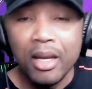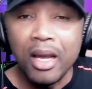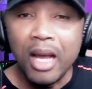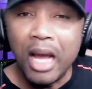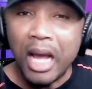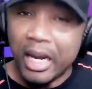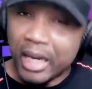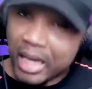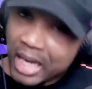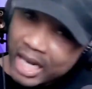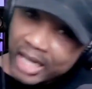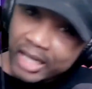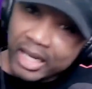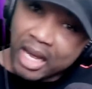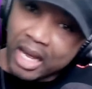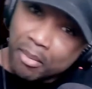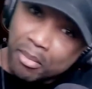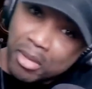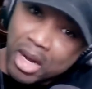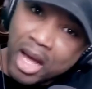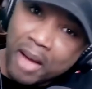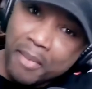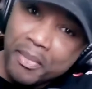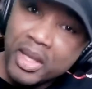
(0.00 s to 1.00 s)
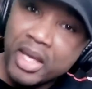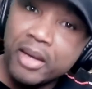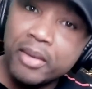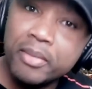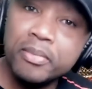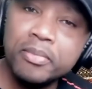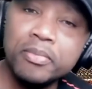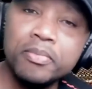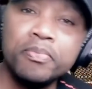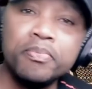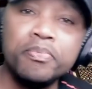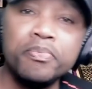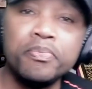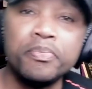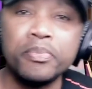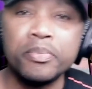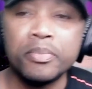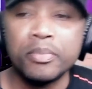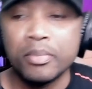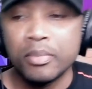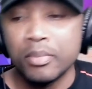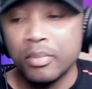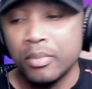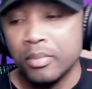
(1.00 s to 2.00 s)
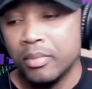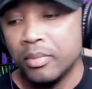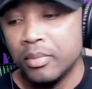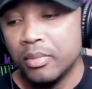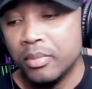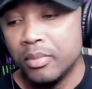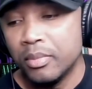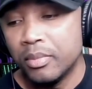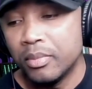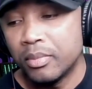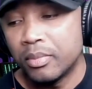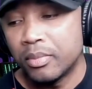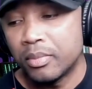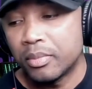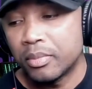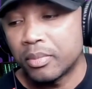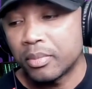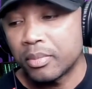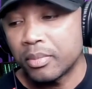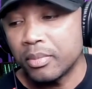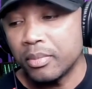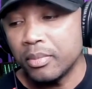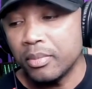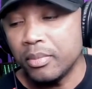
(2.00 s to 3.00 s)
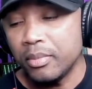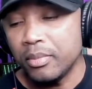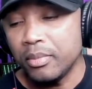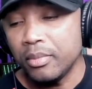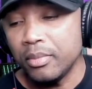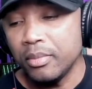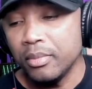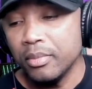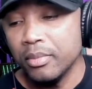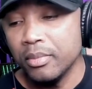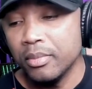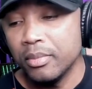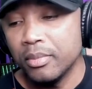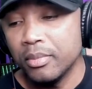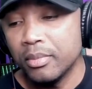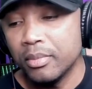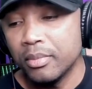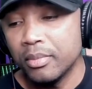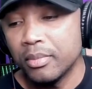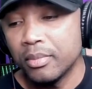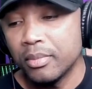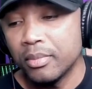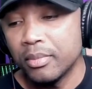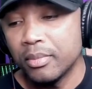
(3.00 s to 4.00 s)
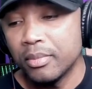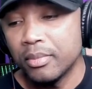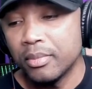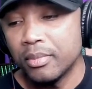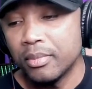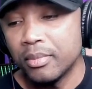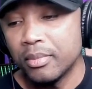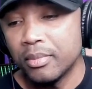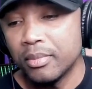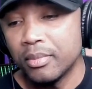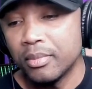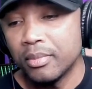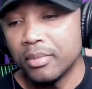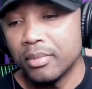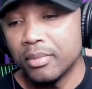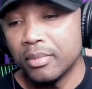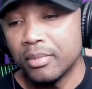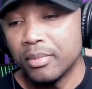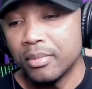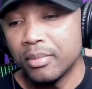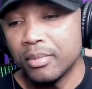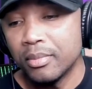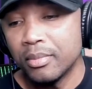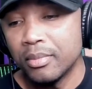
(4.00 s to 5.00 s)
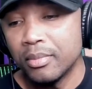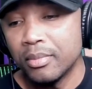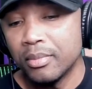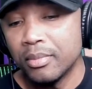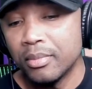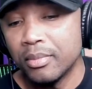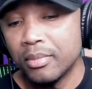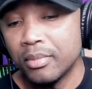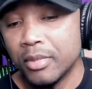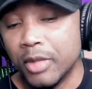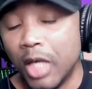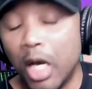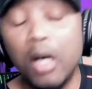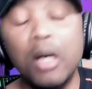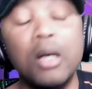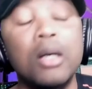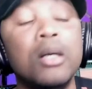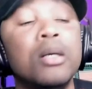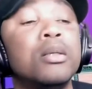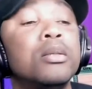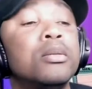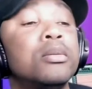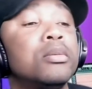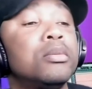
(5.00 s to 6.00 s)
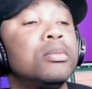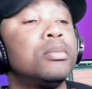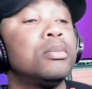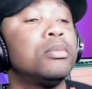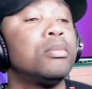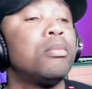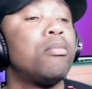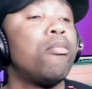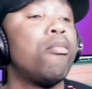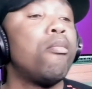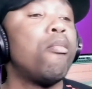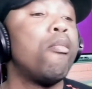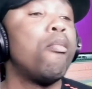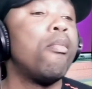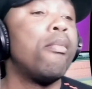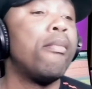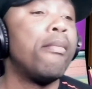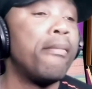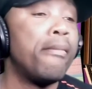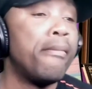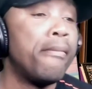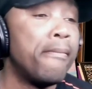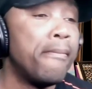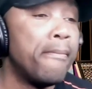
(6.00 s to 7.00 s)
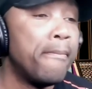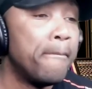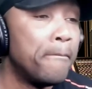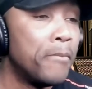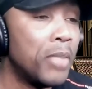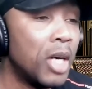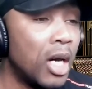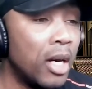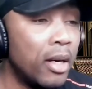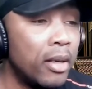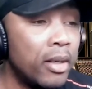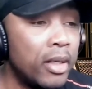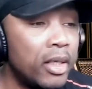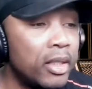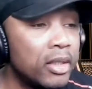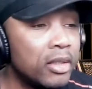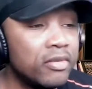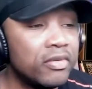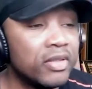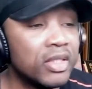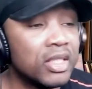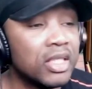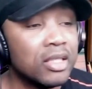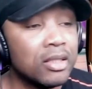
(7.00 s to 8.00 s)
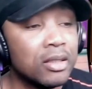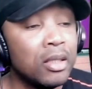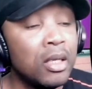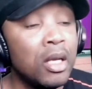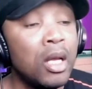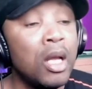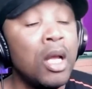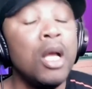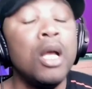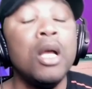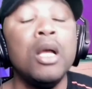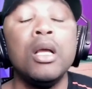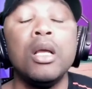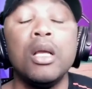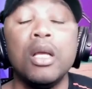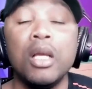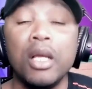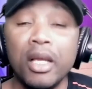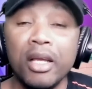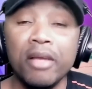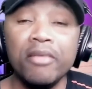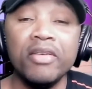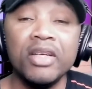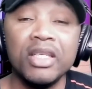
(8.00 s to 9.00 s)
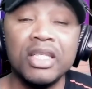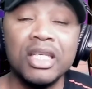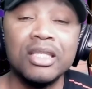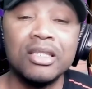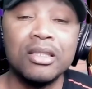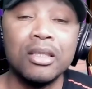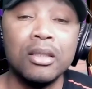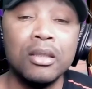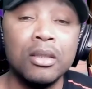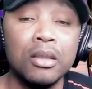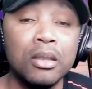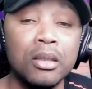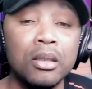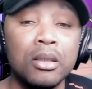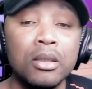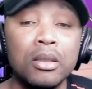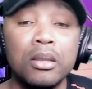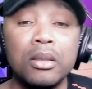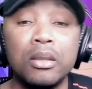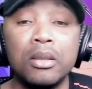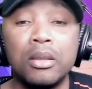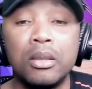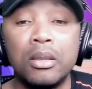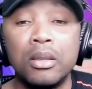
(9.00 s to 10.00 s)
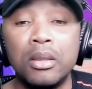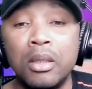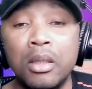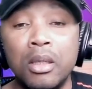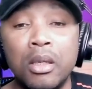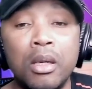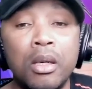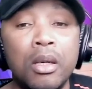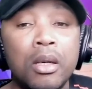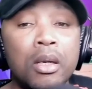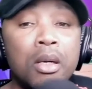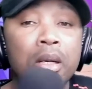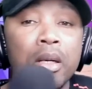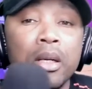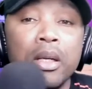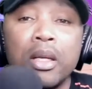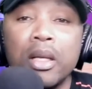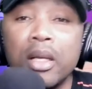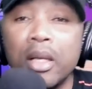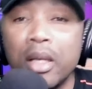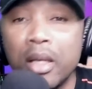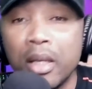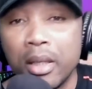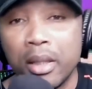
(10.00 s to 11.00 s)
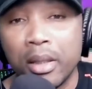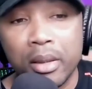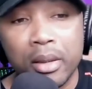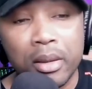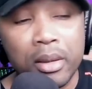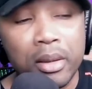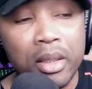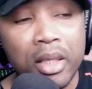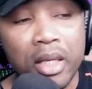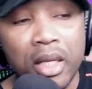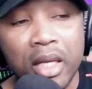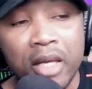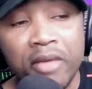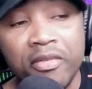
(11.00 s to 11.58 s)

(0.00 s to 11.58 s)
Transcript: But may I tell you, it's coincidental you talk to me because I would be that person. That person we are talking about where she would have called and I would have made that.